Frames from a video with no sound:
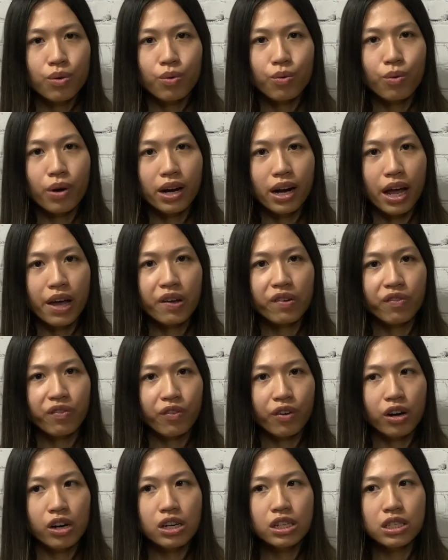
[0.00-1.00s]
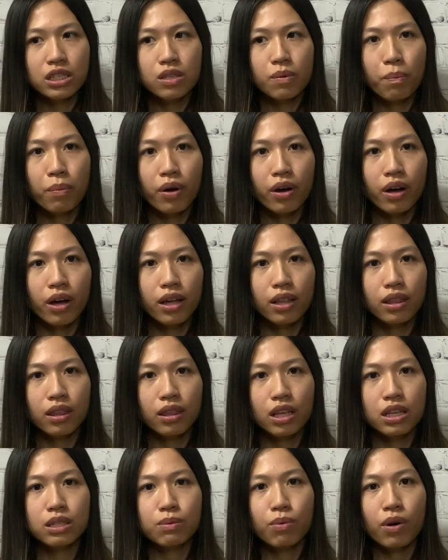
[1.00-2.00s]
when I first put
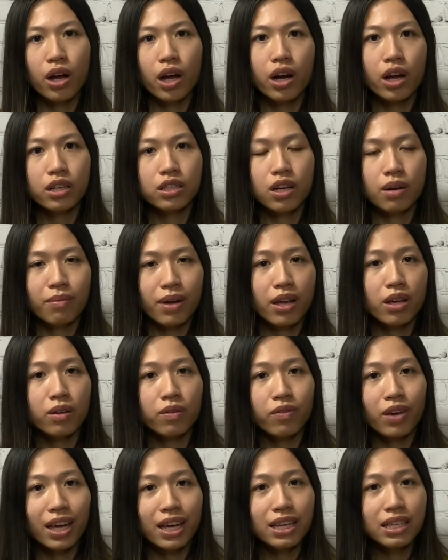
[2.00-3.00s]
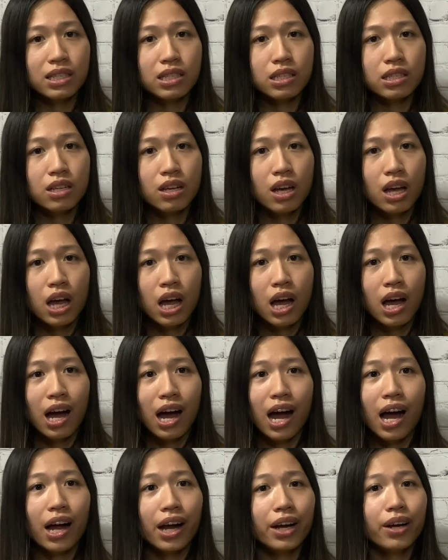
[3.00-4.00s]
this product on my face,
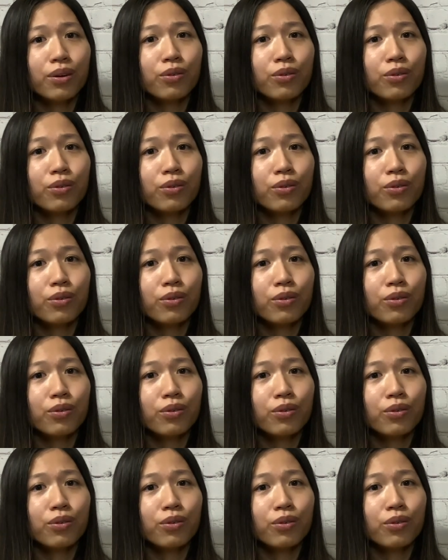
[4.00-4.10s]
I